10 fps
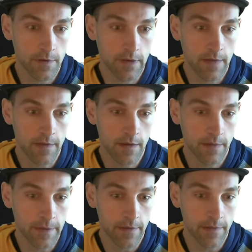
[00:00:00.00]
and or I
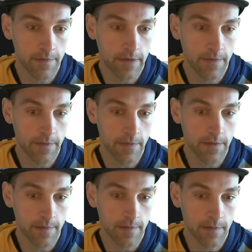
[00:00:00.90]
mean Faithful and
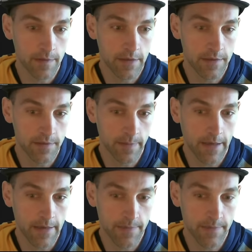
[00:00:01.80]
then Chancery Pass,